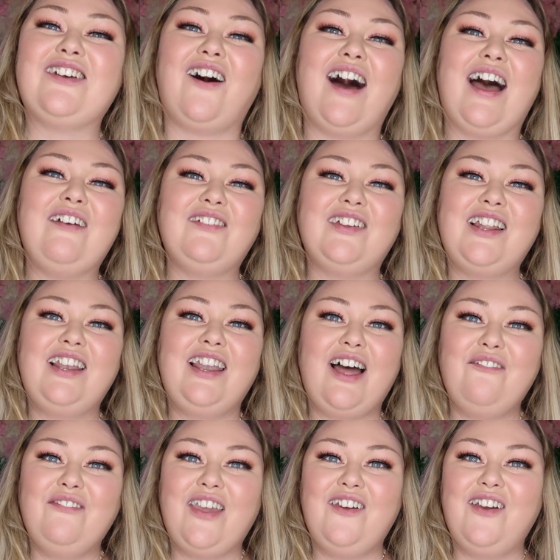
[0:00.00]
so I'm gonna
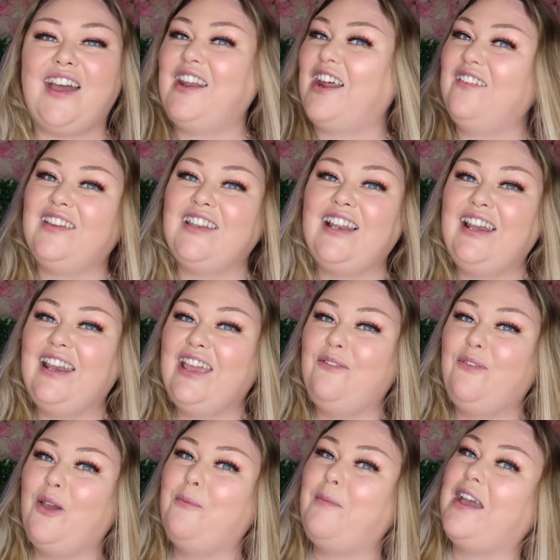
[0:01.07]
love you and I'm gonna
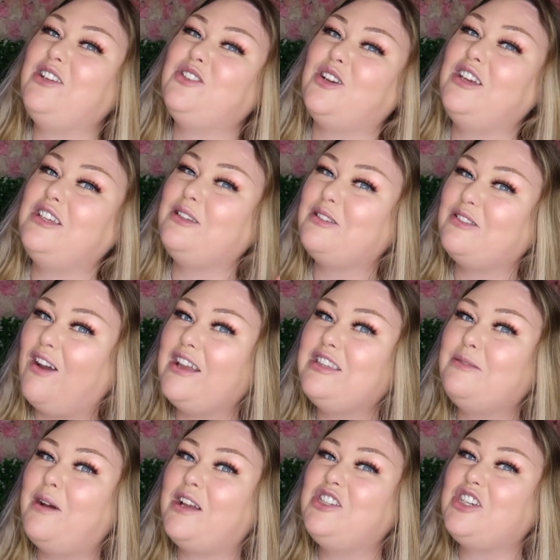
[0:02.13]
leave you. Make sure you subscribe to my